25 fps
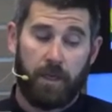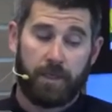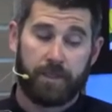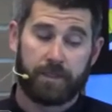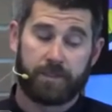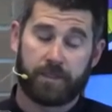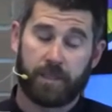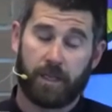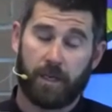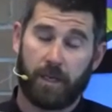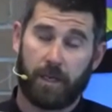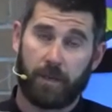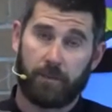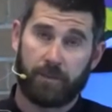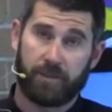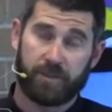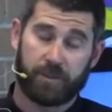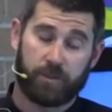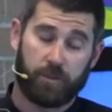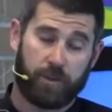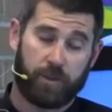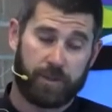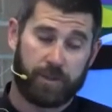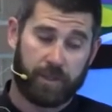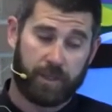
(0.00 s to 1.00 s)
His time is
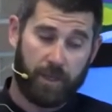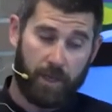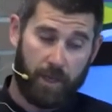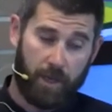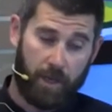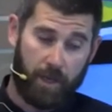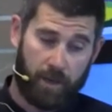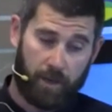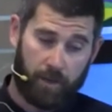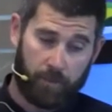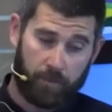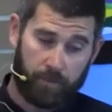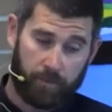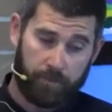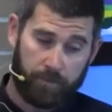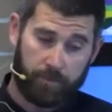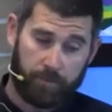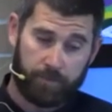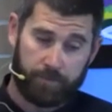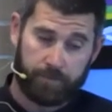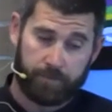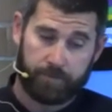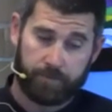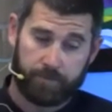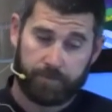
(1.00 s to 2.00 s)
going to come.
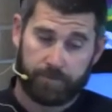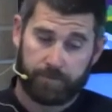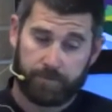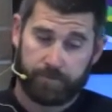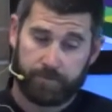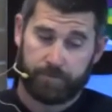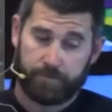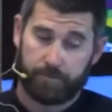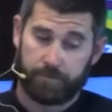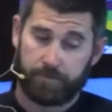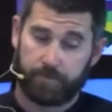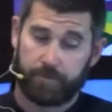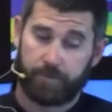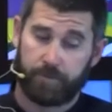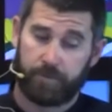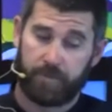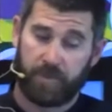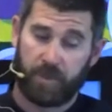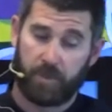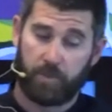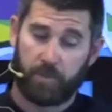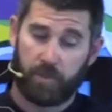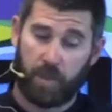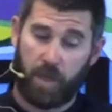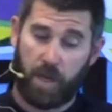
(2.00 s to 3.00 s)

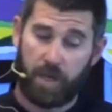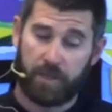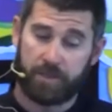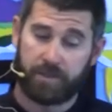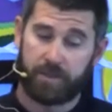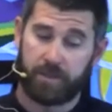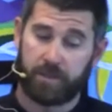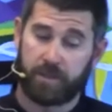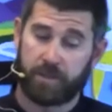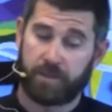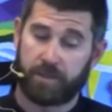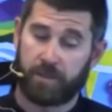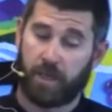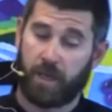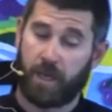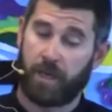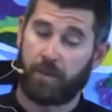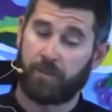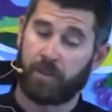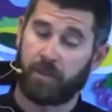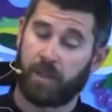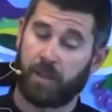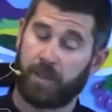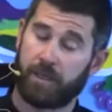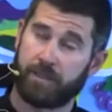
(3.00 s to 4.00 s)
The plots and the
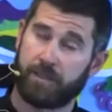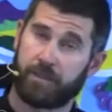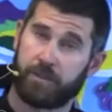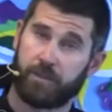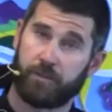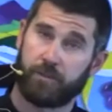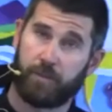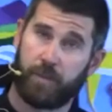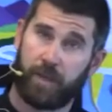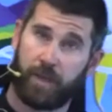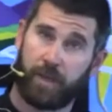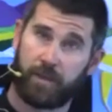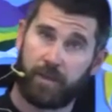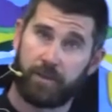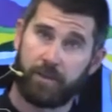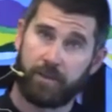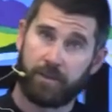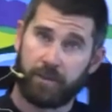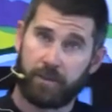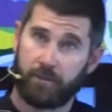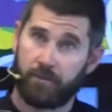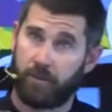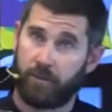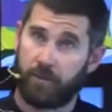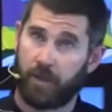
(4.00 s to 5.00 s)
timelines of men and
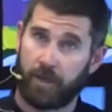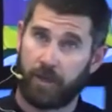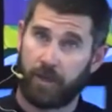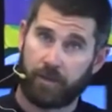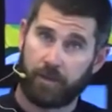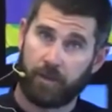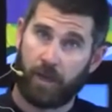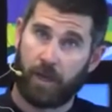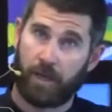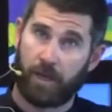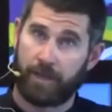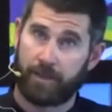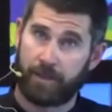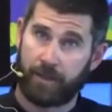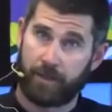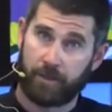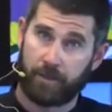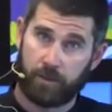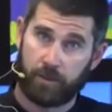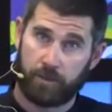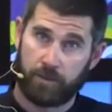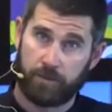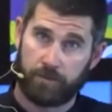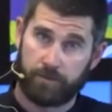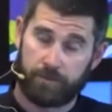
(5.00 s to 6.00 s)
the divine are not
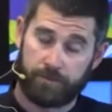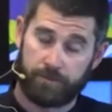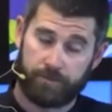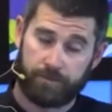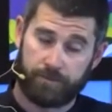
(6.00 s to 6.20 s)
identical.